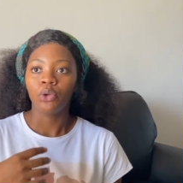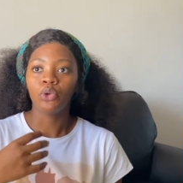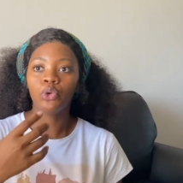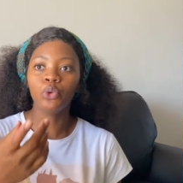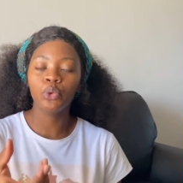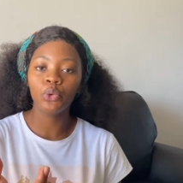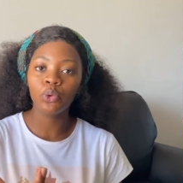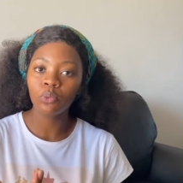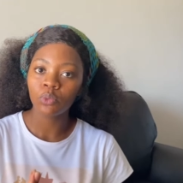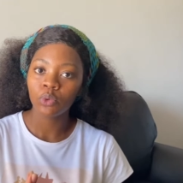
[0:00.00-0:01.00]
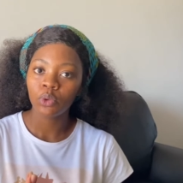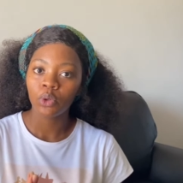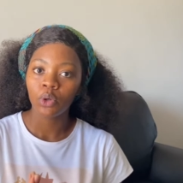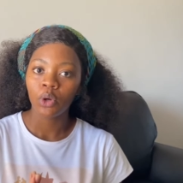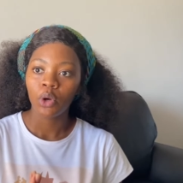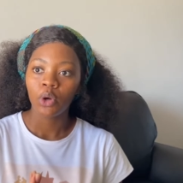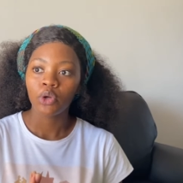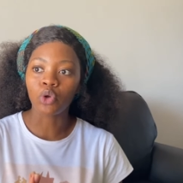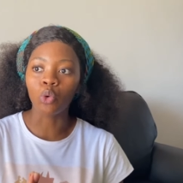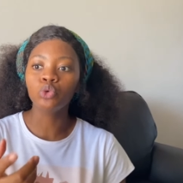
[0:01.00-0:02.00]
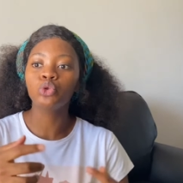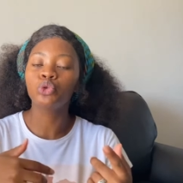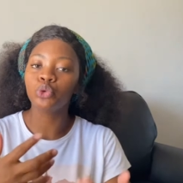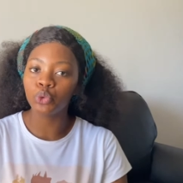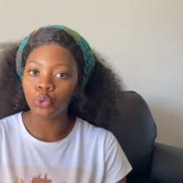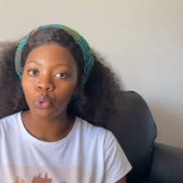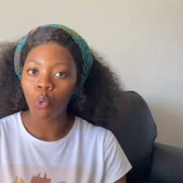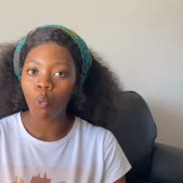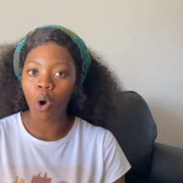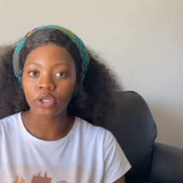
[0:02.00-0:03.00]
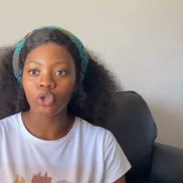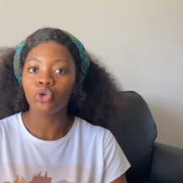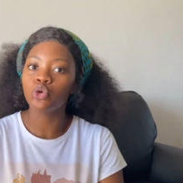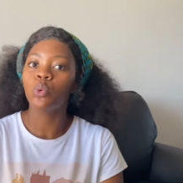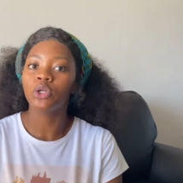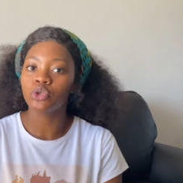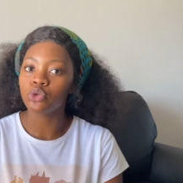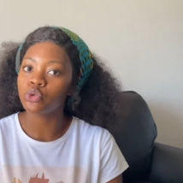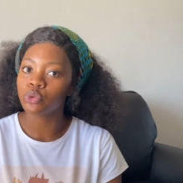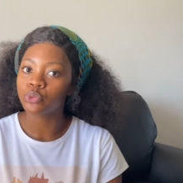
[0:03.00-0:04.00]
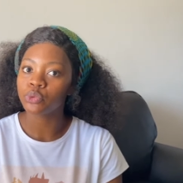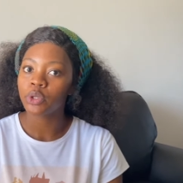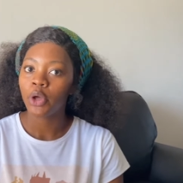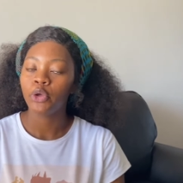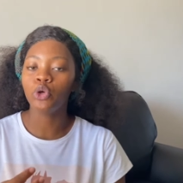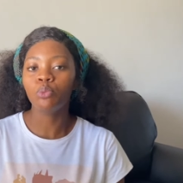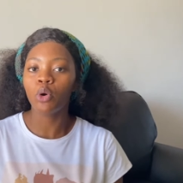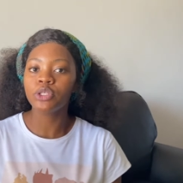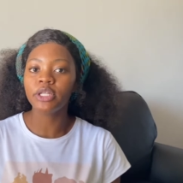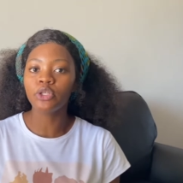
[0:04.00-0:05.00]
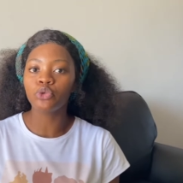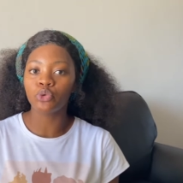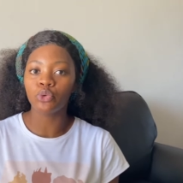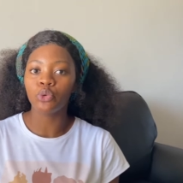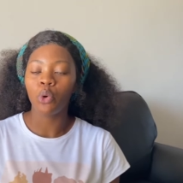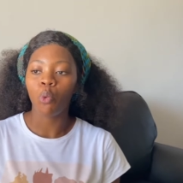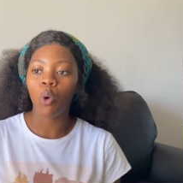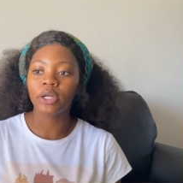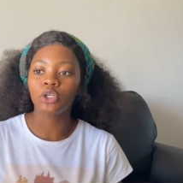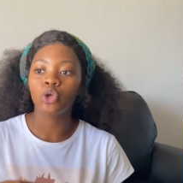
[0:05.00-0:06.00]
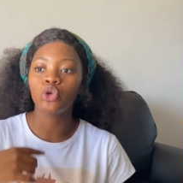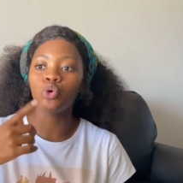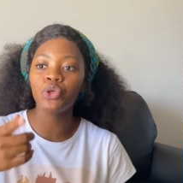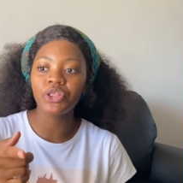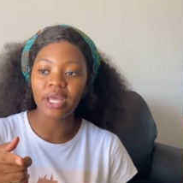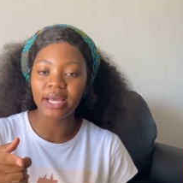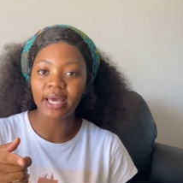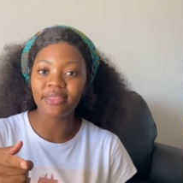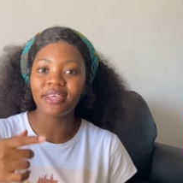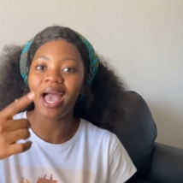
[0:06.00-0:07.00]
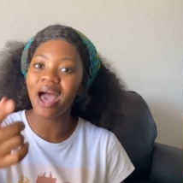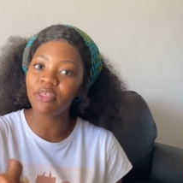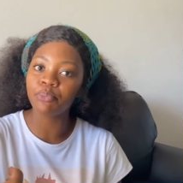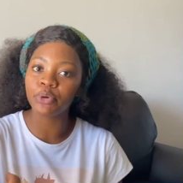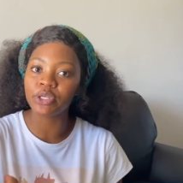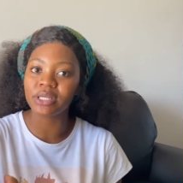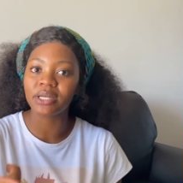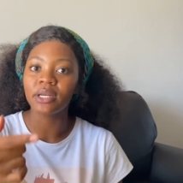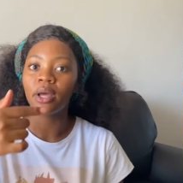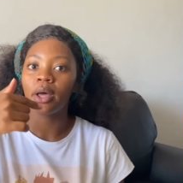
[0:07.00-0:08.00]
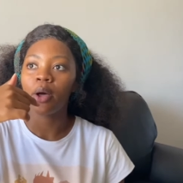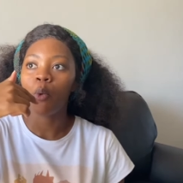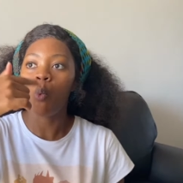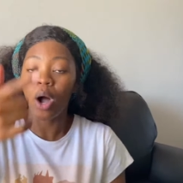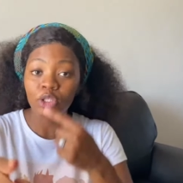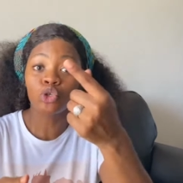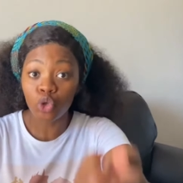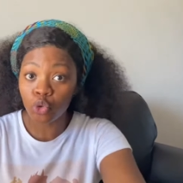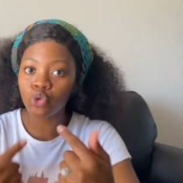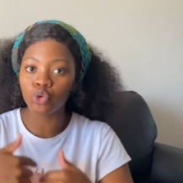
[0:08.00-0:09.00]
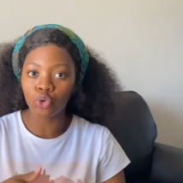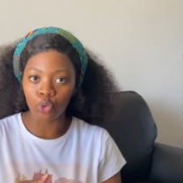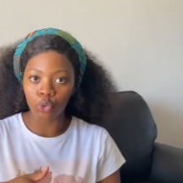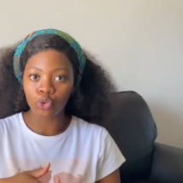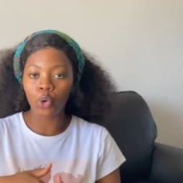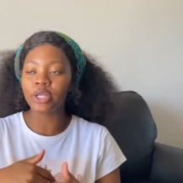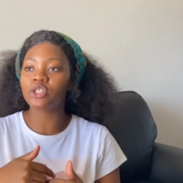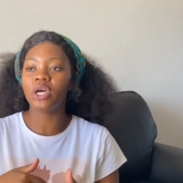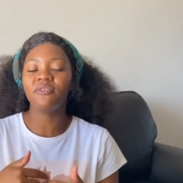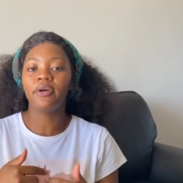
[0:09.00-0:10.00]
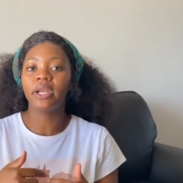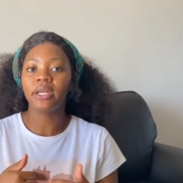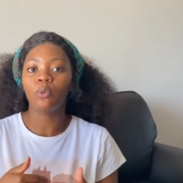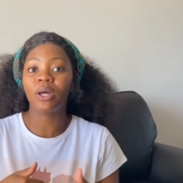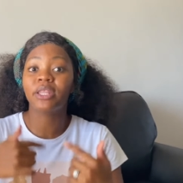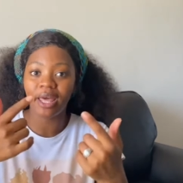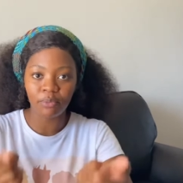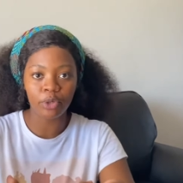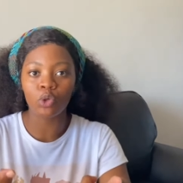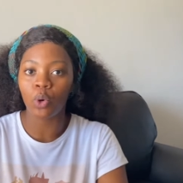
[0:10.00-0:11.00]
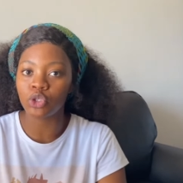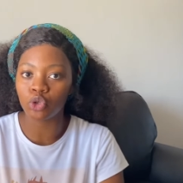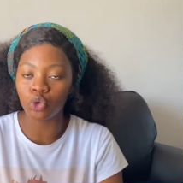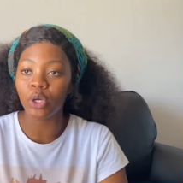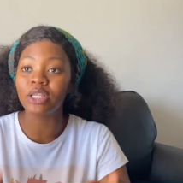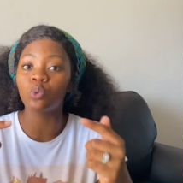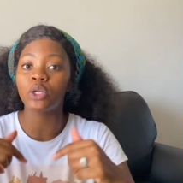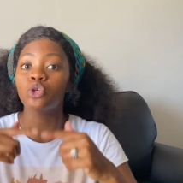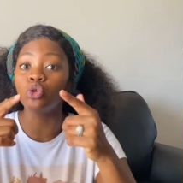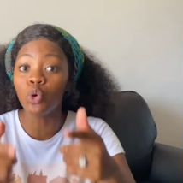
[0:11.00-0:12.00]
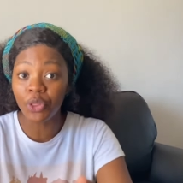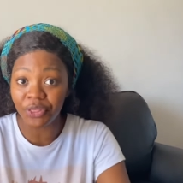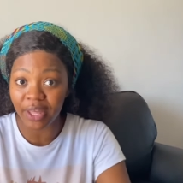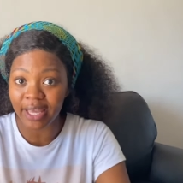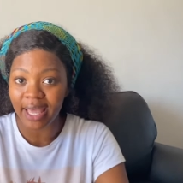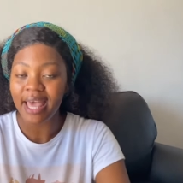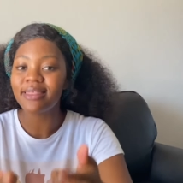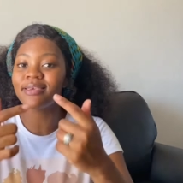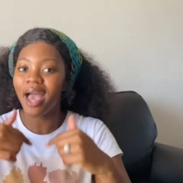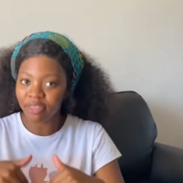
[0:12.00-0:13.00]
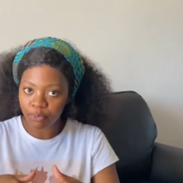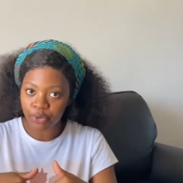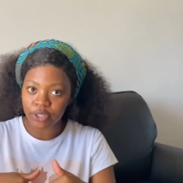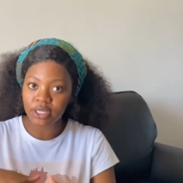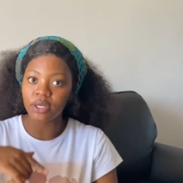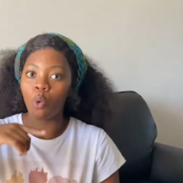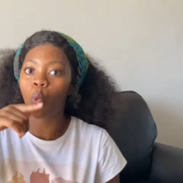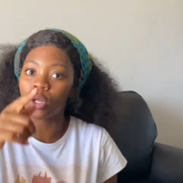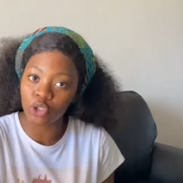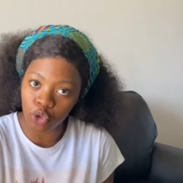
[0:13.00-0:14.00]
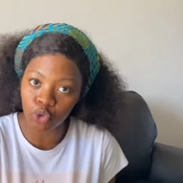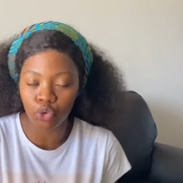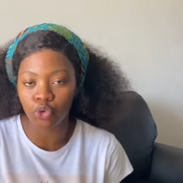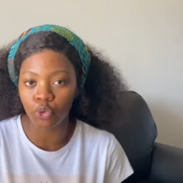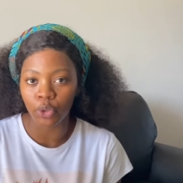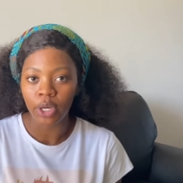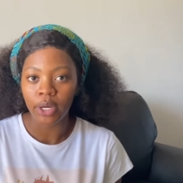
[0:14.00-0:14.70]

you don't do what you want to do. You mostly do what you think the other person wants you to do. So it's not even what the other person wants you to do, it's what you think the other person wants you to do.